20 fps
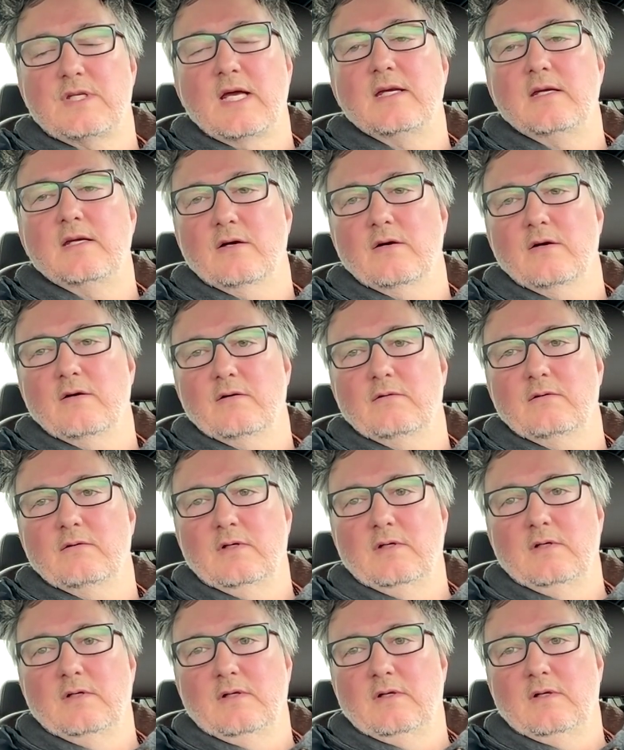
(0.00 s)
stay
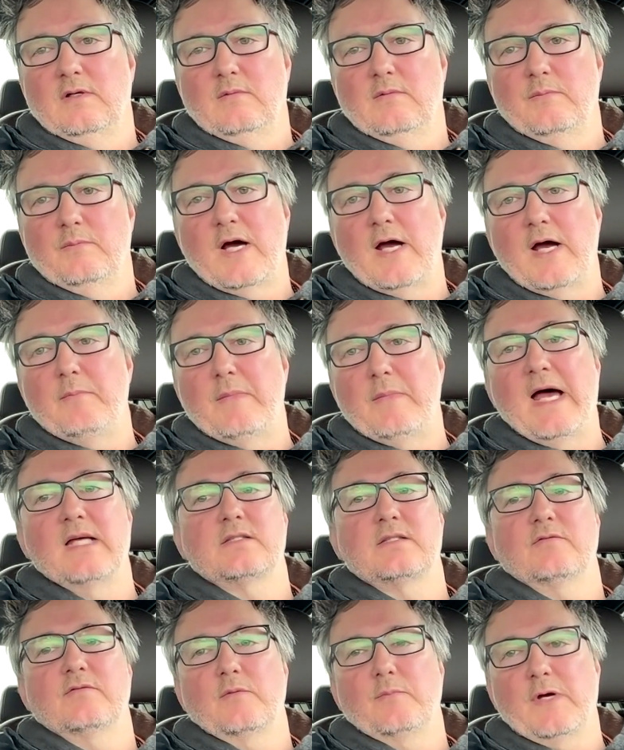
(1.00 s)
here and buy
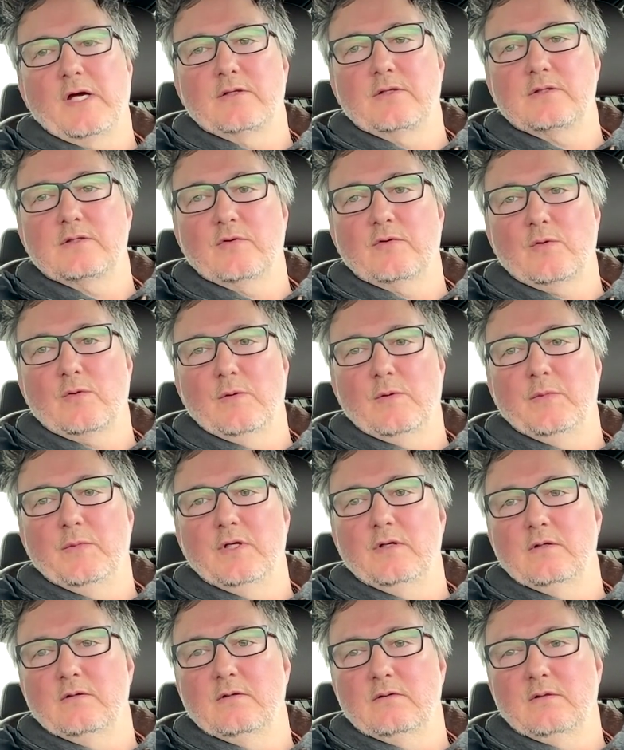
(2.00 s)
massive amounts of
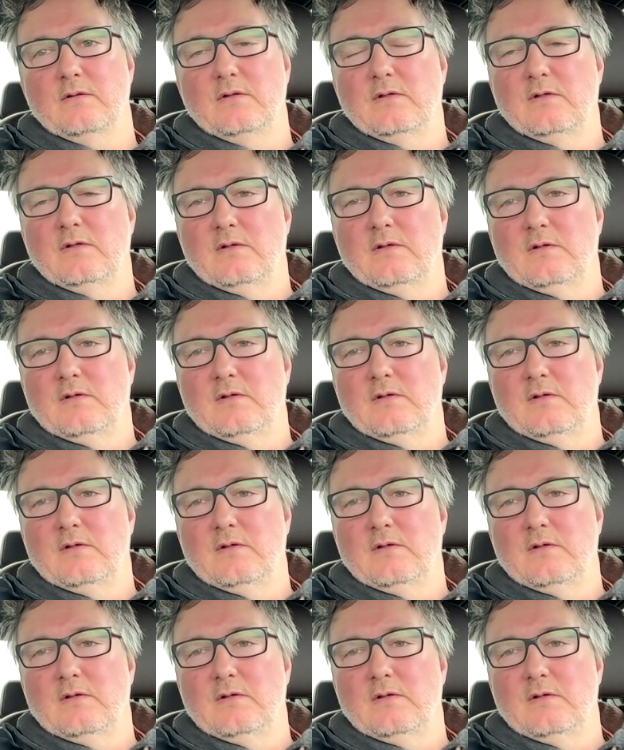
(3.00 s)
equipment. And,